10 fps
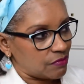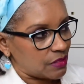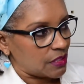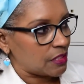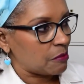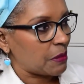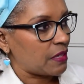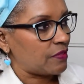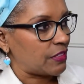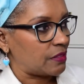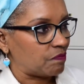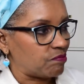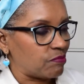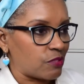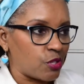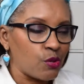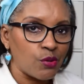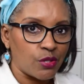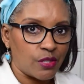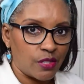little bit of a
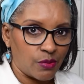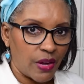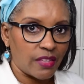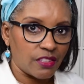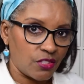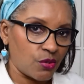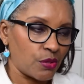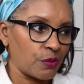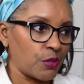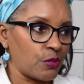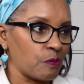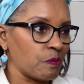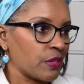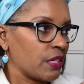tour around the sewing room.